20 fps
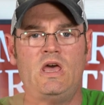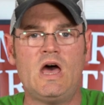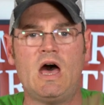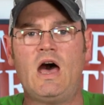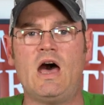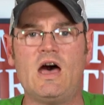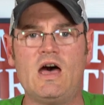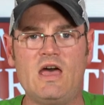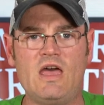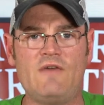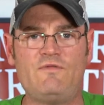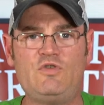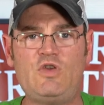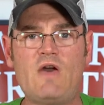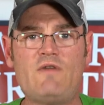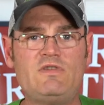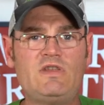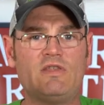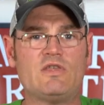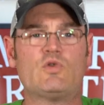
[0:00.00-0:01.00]
Uh, if you
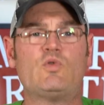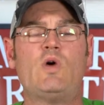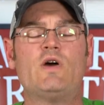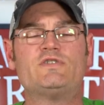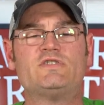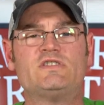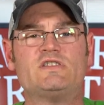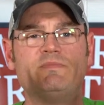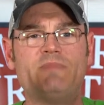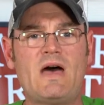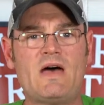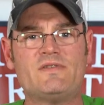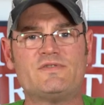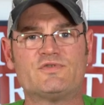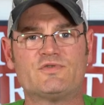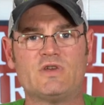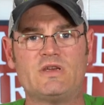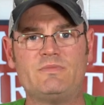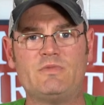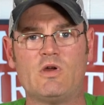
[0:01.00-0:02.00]
have any other questions about
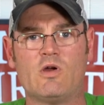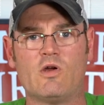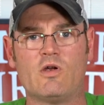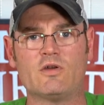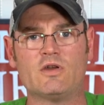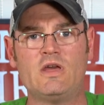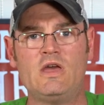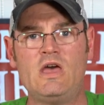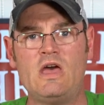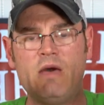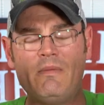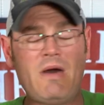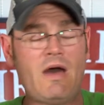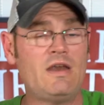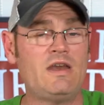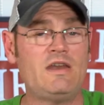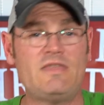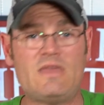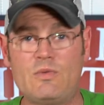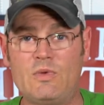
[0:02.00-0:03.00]
StreamYard,
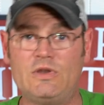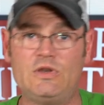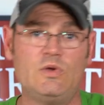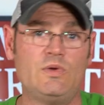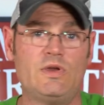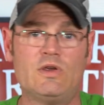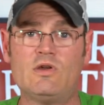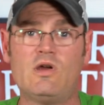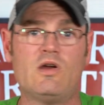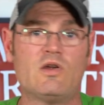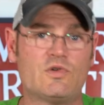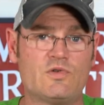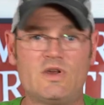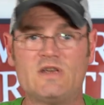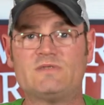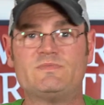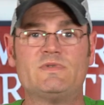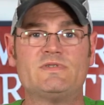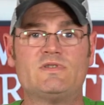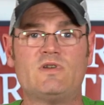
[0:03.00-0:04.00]
about anything we do here on
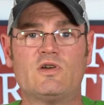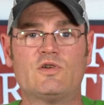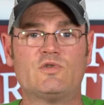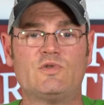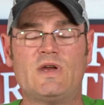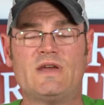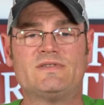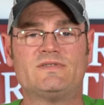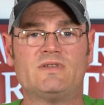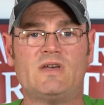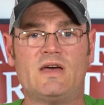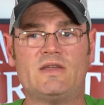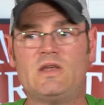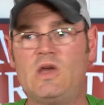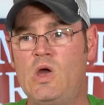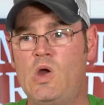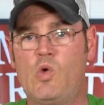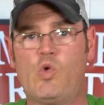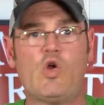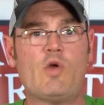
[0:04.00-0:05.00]
Christmas on Crestline,
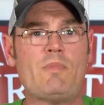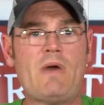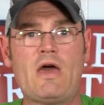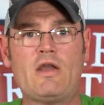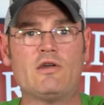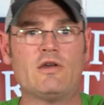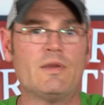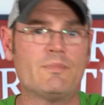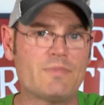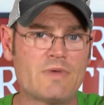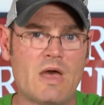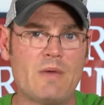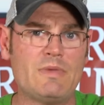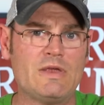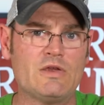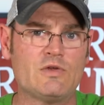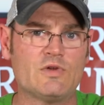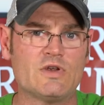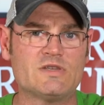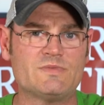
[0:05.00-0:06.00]
or about our
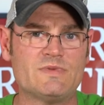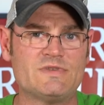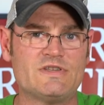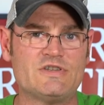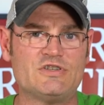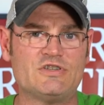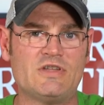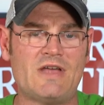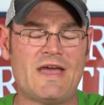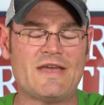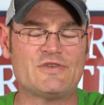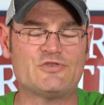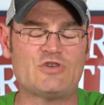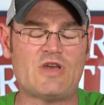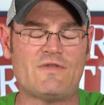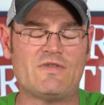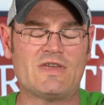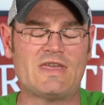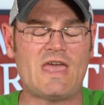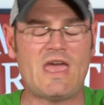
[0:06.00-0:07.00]
upcoming Christmas in July
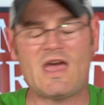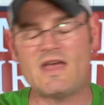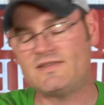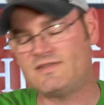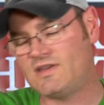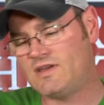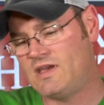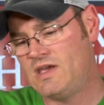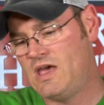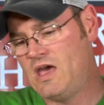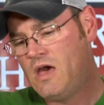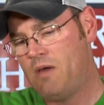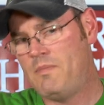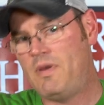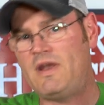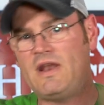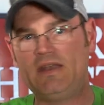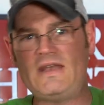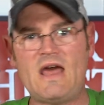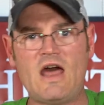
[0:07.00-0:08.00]
extravaganza,
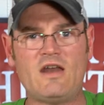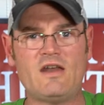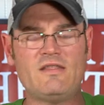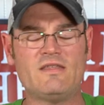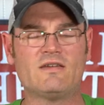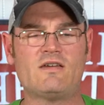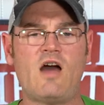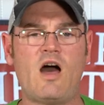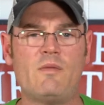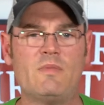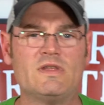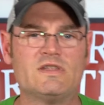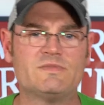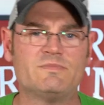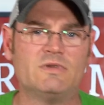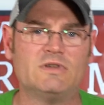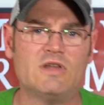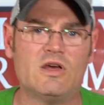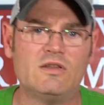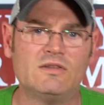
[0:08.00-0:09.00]
put it down in the comments
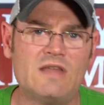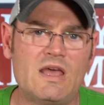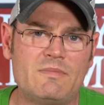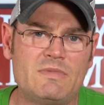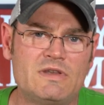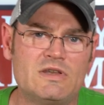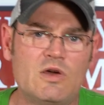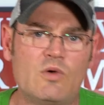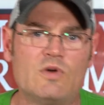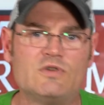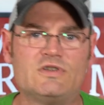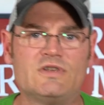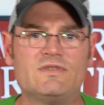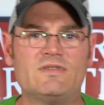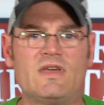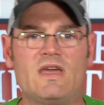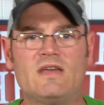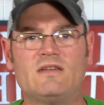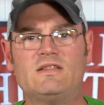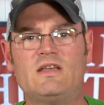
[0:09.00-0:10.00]
below. Let me know what you
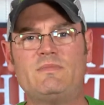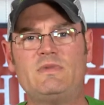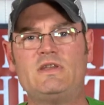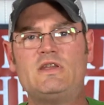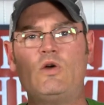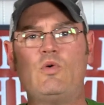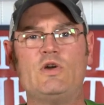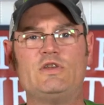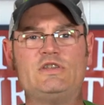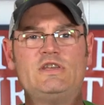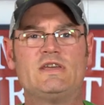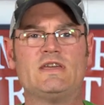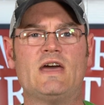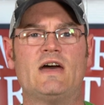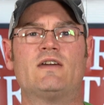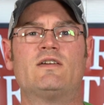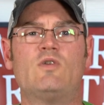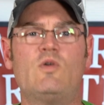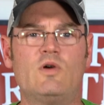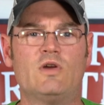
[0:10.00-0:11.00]
think. Let me know what you
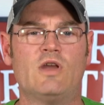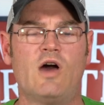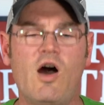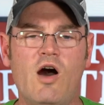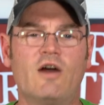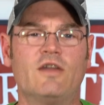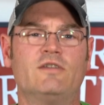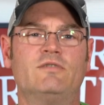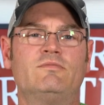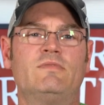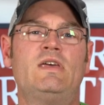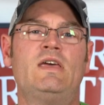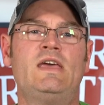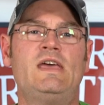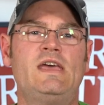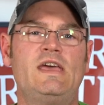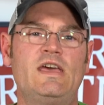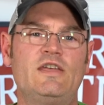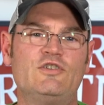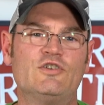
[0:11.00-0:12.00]
got going on
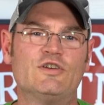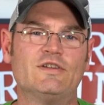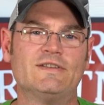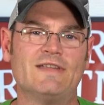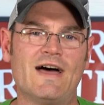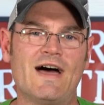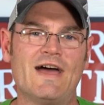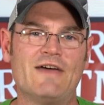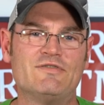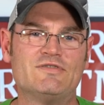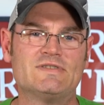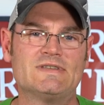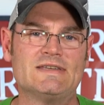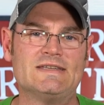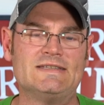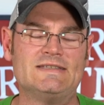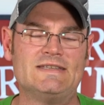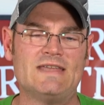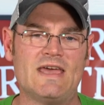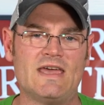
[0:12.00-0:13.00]
in your lives
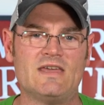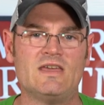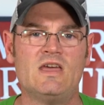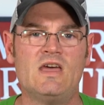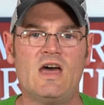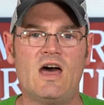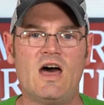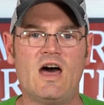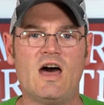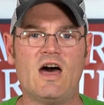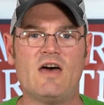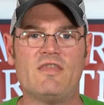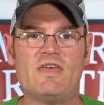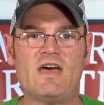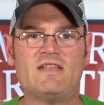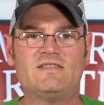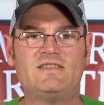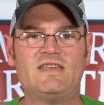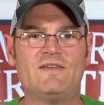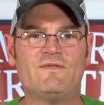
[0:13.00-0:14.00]
today. Uh,
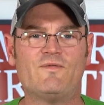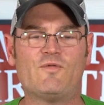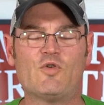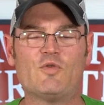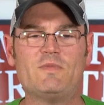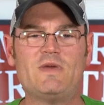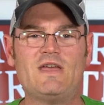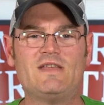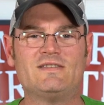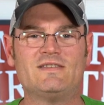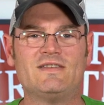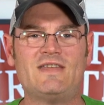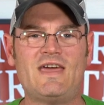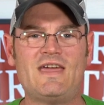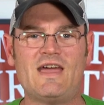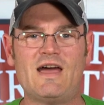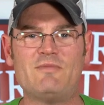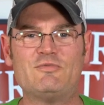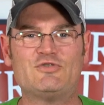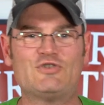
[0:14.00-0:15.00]
that's it for me
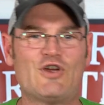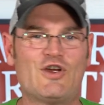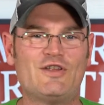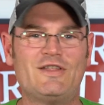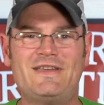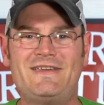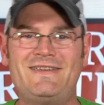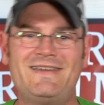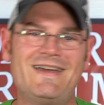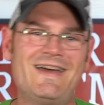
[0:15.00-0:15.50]
today. I'm Charlie.